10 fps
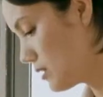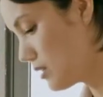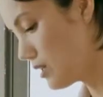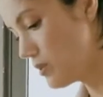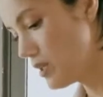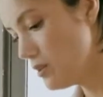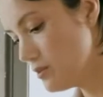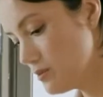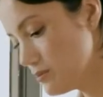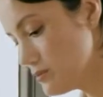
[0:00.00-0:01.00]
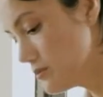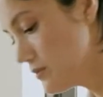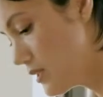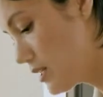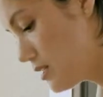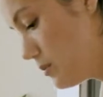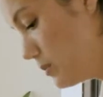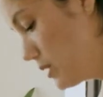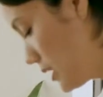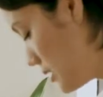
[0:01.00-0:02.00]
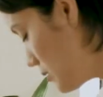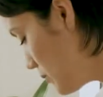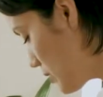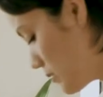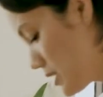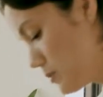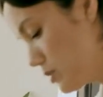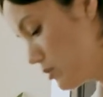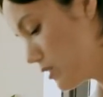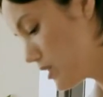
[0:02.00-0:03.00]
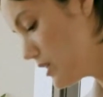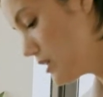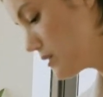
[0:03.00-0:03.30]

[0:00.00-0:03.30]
There we go. That's our blend for the respiratory.